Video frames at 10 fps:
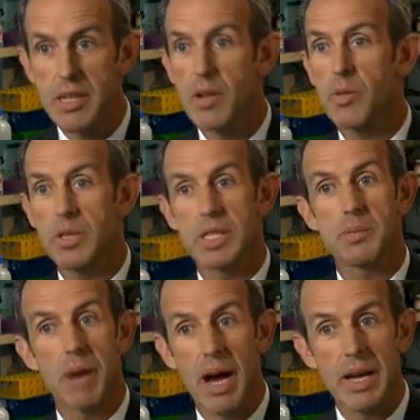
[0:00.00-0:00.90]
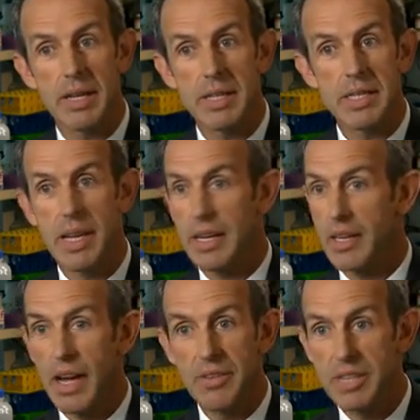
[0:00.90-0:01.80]
along with its partners like
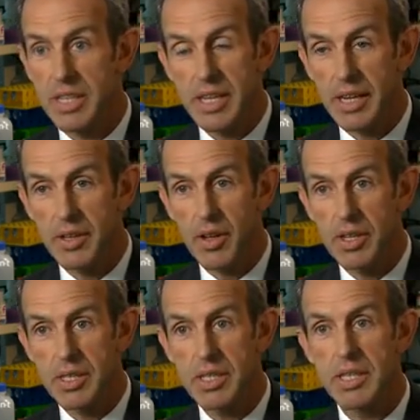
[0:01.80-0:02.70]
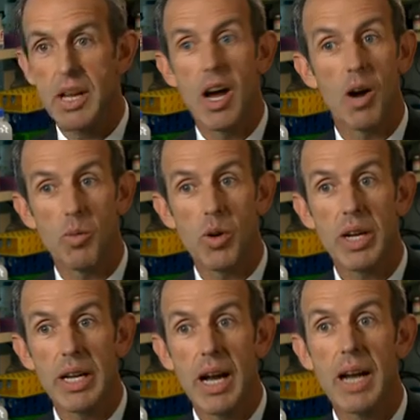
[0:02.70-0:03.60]
LifeGen Technologies, are
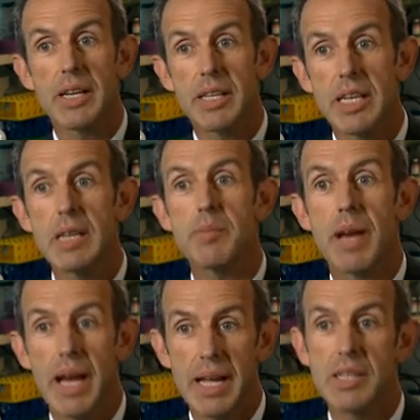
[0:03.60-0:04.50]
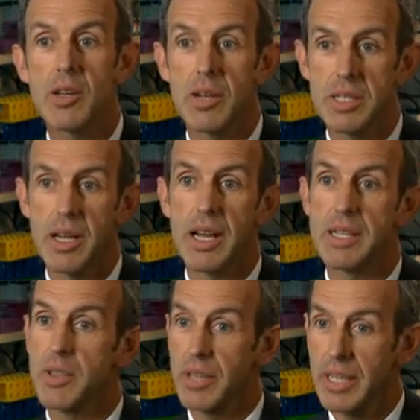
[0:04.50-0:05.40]
working hard to keep ageLOC
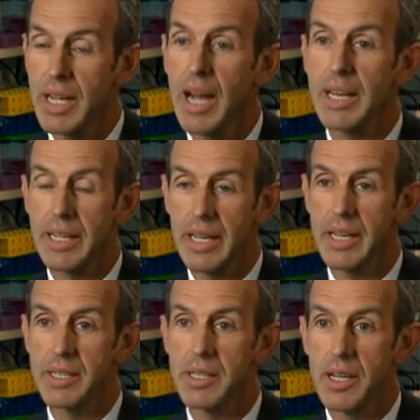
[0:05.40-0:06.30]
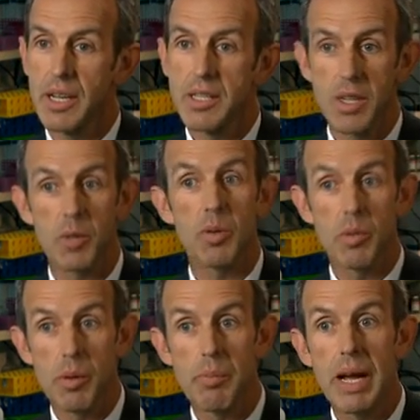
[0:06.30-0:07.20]
science on the cutting edge so that we
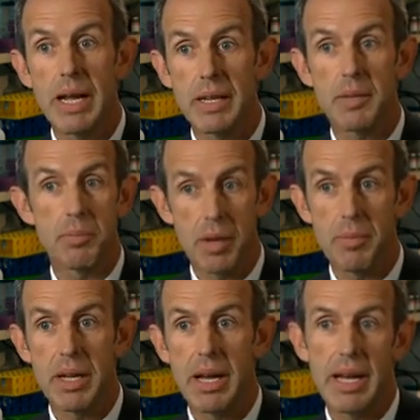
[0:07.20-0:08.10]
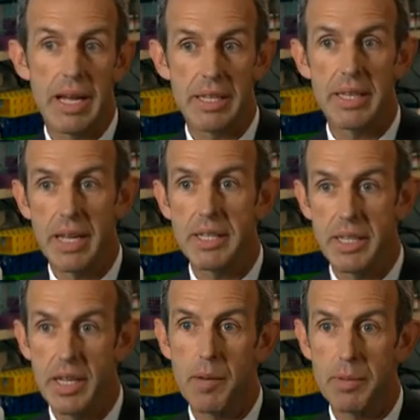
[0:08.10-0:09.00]
remain the premier anti-aging
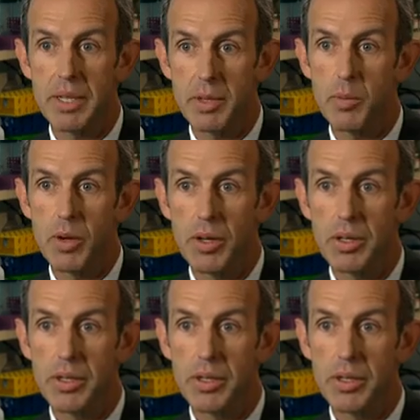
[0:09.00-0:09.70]
company in the world